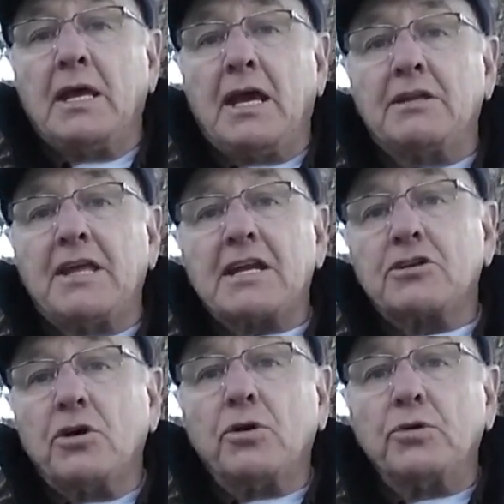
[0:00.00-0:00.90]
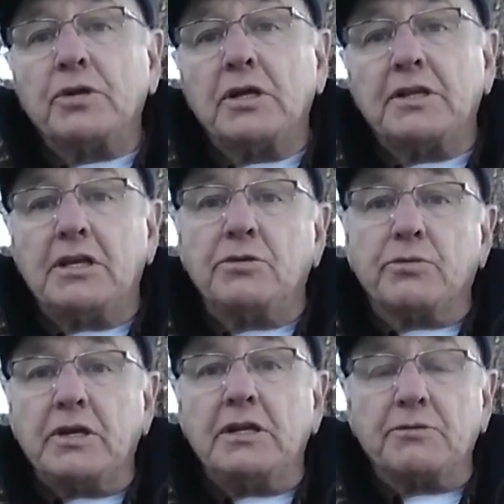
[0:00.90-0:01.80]
And that code that you
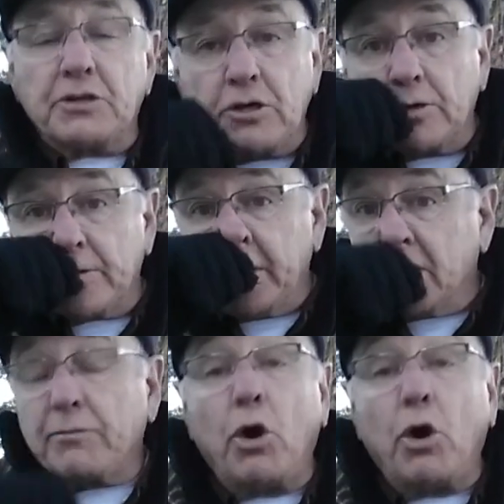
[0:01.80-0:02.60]
read with the code reader,